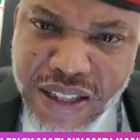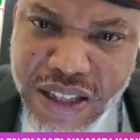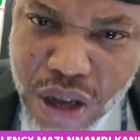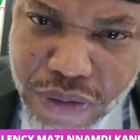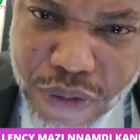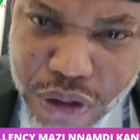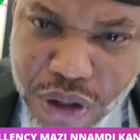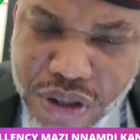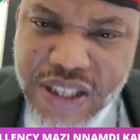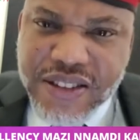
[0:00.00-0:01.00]
This is the governor of
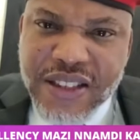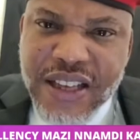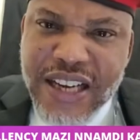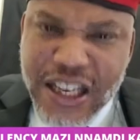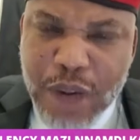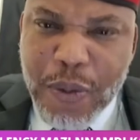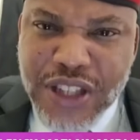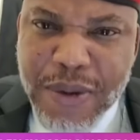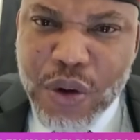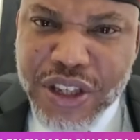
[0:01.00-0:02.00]
Ondo State. They
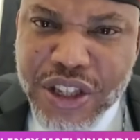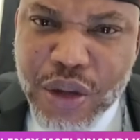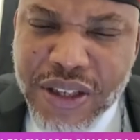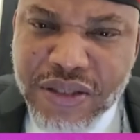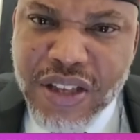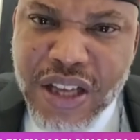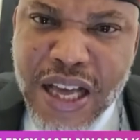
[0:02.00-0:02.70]
support him in what he's doing.